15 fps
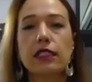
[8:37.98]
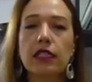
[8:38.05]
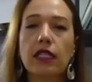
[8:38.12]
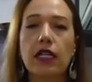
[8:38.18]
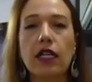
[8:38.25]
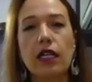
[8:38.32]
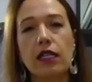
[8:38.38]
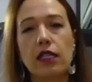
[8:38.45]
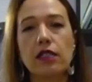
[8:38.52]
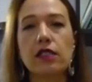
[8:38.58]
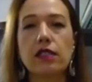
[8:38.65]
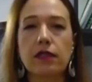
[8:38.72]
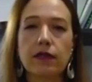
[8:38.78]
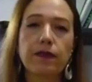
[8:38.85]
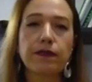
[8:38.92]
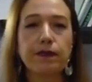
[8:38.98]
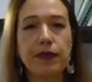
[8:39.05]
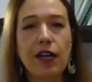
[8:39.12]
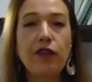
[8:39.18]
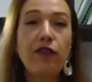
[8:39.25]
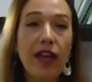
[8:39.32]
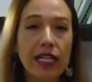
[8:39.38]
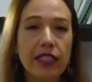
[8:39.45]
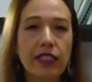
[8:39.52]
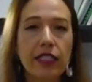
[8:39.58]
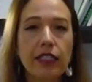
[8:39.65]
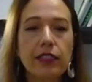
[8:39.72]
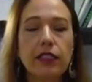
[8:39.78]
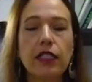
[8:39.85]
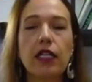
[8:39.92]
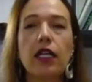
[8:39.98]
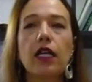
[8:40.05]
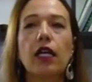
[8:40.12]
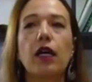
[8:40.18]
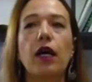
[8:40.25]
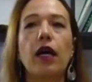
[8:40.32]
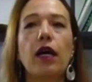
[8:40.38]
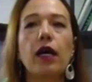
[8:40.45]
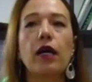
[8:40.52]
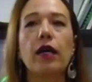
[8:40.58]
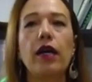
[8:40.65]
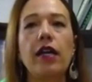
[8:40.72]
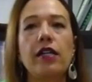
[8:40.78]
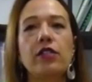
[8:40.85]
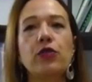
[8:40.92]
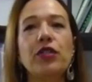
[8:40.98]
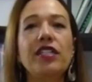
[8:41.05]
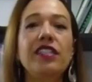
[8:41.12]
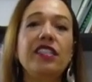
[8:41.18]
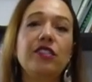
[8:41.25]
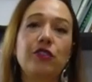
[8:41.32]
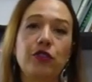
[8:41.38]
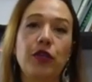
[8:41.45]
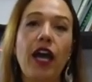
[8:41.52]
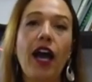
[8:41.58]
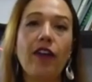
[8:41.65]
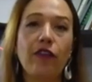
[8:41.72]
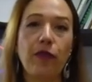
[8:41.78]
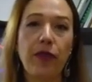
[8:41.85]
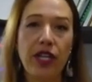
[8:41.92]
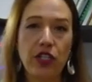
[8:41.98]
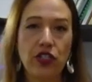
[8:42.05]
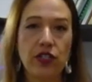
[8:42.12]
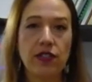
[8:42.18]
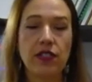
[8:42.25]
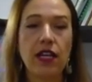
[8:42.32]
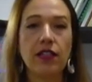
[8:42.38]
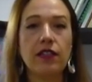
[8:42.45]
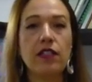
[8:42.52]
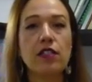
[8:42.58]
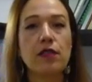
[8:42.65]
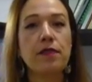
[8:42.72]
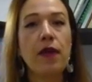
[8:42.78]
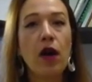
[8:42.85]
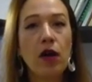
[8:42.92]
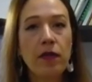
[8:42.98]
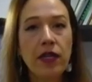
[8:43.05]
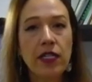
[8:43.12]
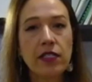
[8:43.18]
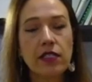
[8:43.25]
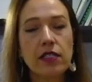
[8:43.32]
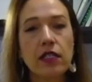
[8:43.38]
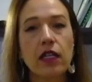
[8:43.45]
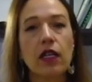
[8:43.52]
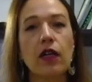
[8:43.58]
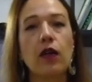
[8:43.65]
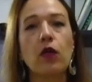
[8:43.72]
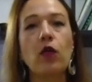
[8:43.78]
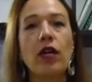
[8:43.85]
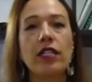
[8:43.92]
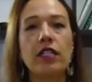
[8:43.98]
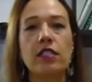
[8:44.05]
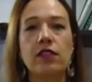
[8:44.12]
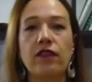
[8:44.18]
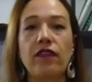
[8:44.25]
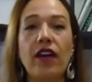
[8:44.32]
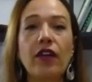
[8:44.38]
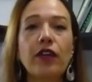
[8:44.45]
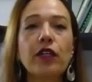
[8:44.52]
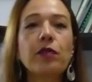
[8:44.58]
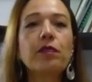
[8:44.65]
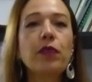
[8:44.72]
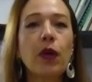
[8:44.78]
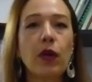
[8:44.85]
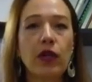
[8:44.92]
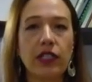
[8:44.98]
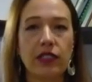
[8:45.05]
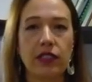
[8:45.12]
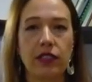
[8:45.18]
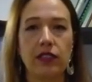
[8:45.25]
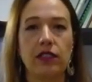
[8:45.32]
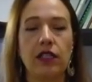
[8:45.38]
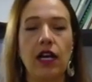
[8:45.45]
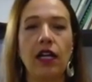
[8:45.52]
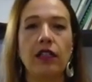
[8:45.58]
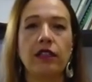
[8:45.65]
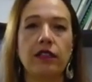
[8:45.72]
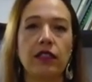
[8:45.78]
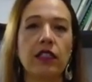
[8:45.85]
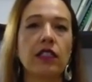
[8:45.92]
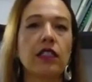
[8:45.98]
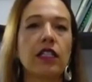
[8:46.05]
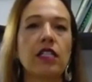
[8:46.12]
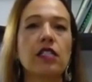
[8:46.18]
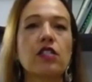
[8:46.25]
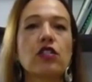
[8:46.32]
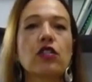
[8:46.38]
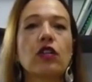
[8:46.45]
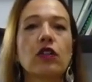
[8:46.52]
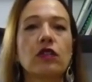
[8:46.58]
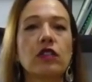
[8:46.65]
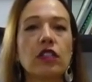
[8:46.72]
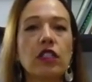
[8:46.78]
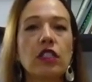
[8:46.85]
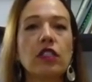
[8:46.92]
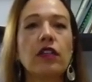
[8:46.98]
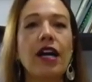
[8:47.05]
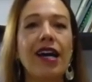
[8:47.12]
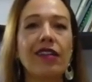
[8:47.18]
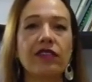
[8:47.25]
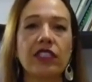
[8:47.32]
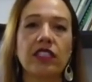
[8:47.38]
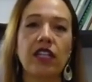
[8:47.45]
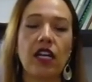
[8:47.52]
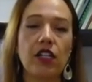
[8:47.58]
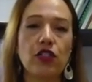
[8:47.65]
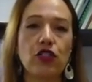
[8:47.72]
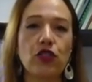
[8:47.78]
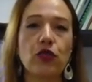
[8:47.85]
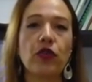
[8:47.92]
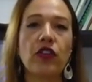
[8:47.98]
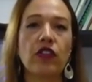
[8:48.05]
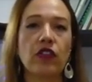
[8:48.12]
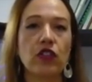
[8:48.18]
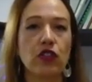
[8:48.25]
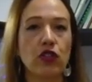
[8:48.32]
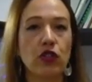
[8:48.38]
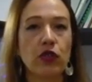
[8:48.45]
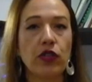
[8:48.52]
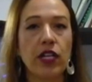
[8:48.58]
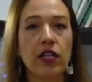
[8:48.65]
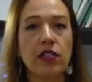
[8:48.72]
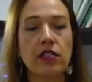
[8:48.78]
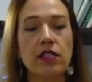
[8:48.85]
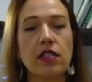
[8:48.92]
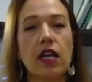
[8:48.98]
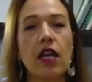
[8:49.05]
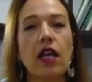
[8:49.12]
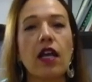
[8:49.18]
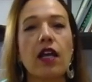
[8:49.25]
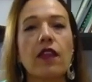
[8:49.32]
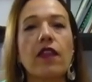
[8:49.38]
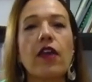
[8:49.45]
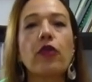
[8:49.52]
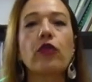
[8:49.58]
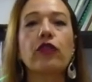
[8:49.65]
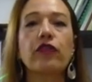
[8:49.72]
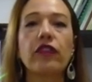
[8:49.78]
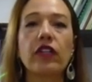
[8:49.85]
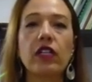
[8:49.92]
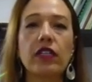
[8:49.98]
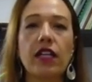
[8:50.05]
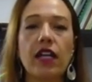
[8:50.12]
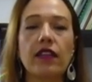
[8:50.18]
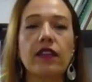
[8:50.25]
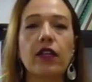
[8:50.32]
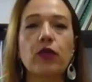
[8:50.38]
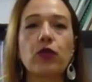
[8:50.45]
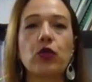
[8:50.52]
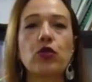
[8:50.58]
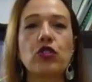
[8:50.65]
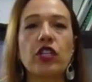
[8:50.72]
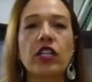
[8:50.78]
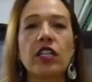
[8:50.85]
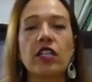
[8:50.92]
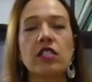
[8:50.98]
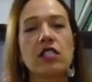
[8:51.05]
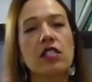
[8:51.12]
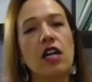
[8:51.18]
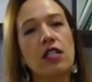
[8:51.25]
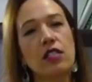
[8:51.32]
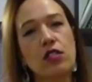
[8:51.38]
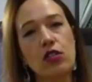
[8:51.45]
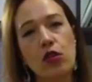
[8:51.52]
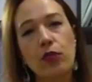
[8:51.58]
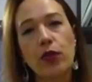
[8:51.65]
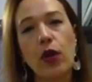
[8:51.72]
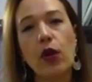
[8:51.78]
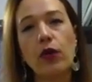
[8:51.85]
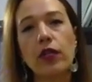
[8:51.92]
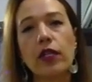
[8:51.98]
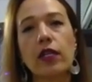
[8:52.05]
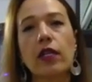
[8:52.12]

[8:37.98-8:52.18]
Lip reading: affected, and we need to have patience. At this moment, what is very important, I think, is to continue having touch with the students. They will feel that their routine is not so broke,